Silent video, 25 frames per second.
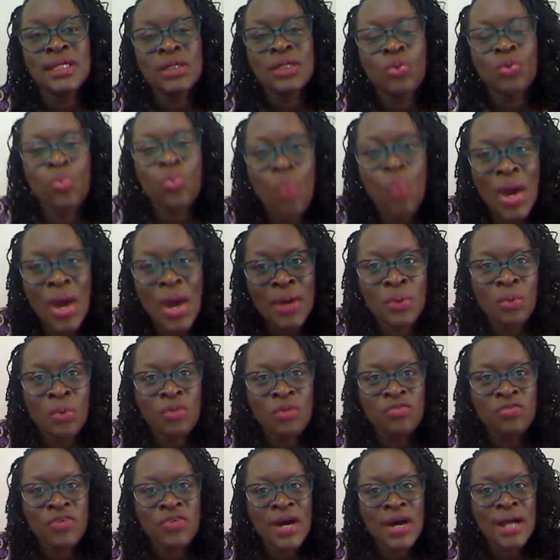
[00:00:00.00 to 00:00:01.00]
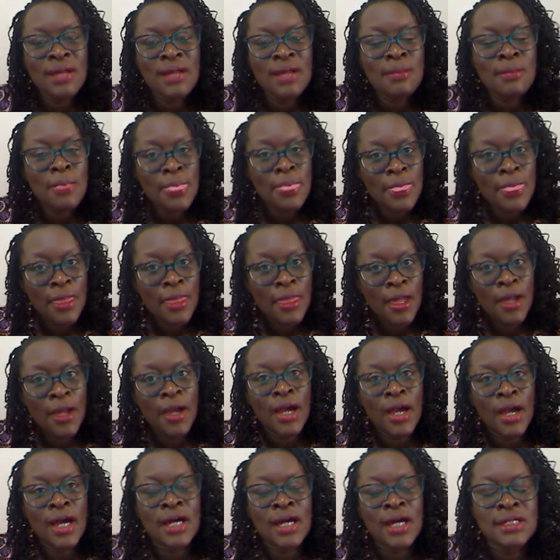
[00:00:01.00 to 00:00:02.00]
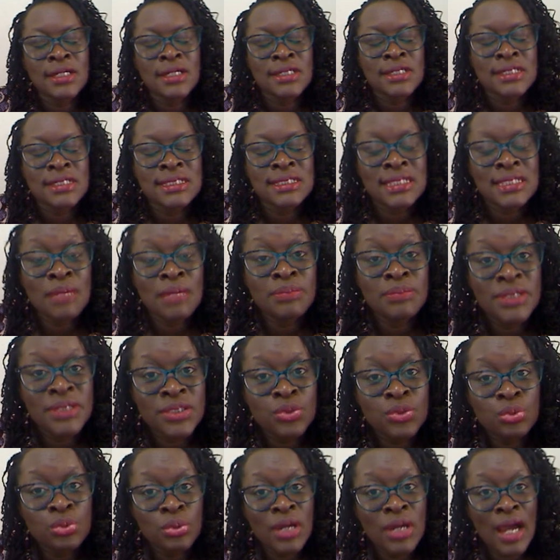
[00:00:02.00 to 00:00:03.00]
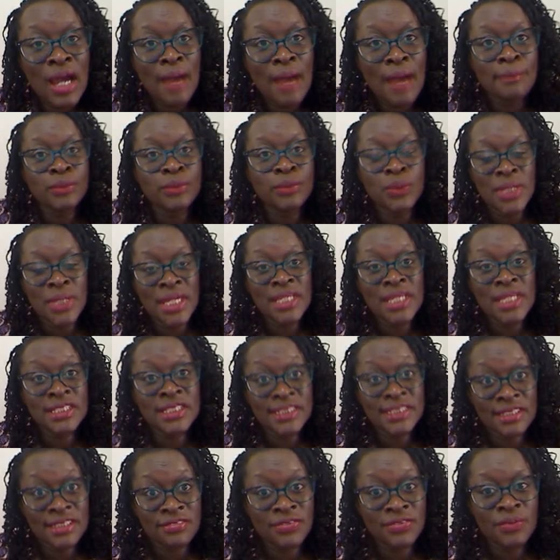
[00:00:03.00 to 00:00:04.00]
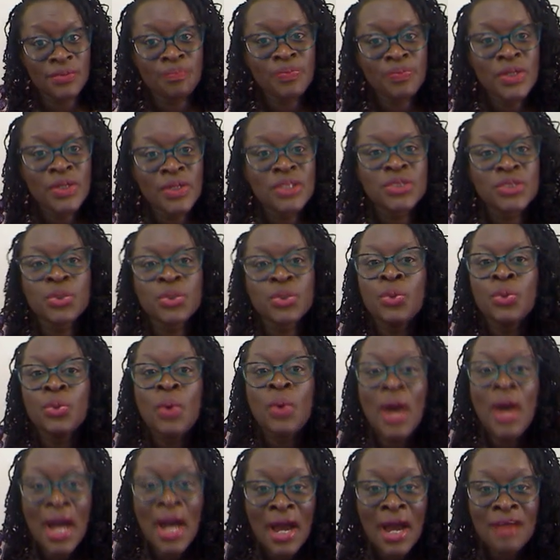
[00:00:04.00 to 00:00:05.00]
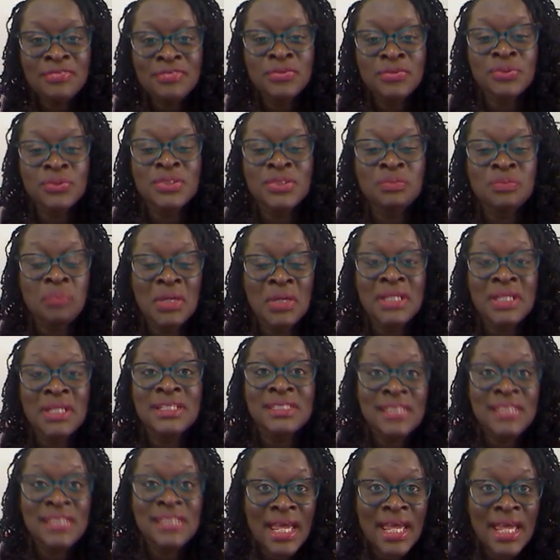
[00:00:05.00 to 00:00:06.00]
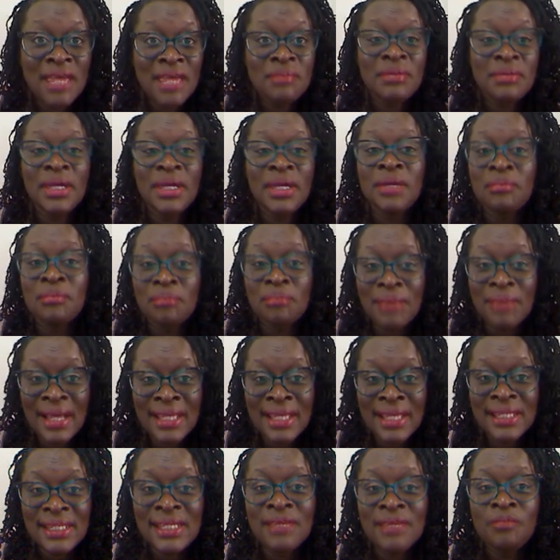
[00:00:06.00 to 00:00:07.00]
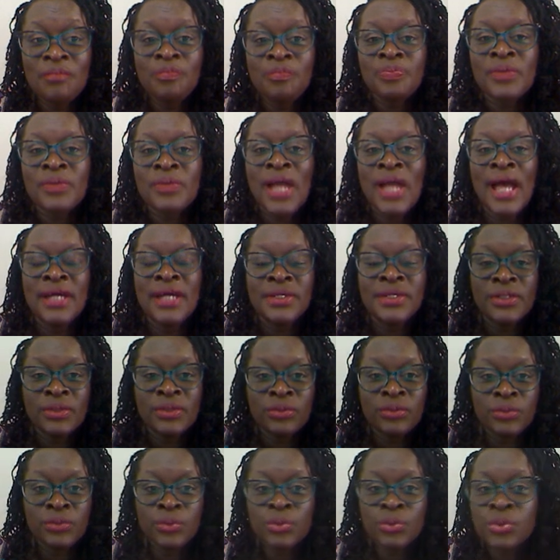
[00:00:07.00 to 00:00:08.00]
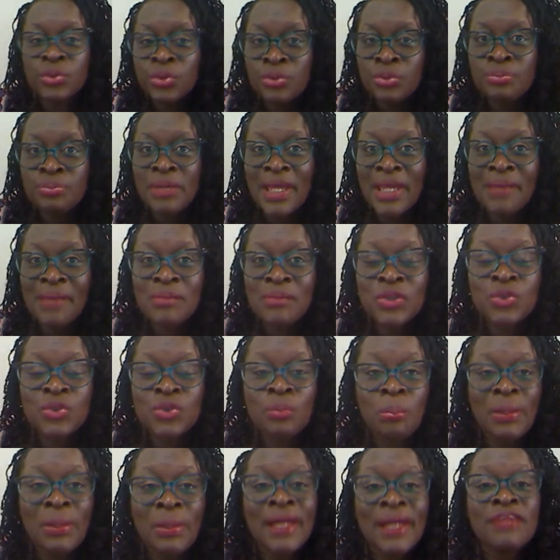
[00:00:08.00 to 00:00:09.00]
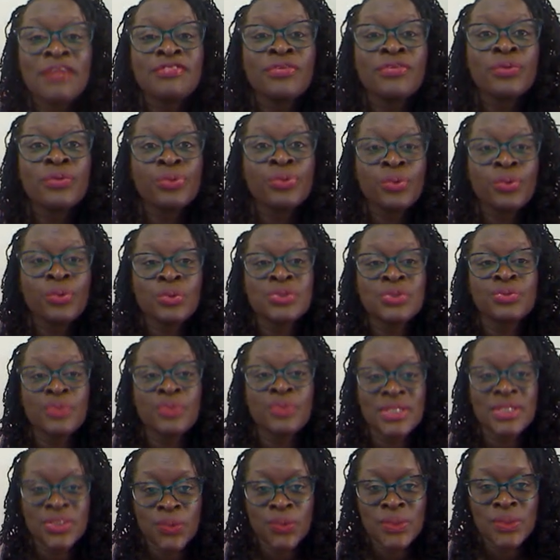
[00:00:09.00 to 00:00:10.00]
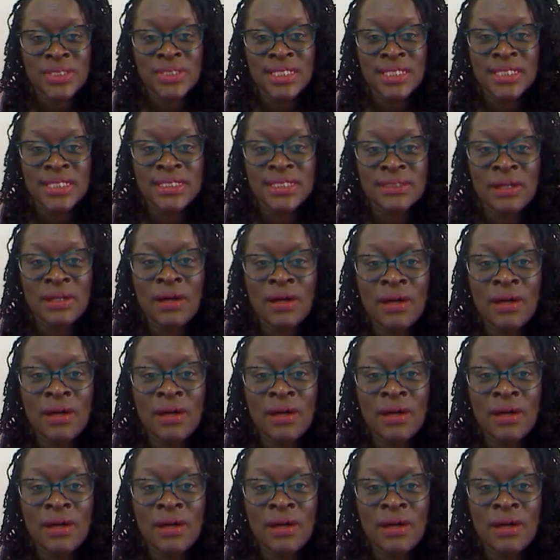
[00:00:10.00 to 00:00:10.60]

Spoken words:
one of her subjects who come to the interview. So you have to spend time and money, and you should be able to plan for those resources.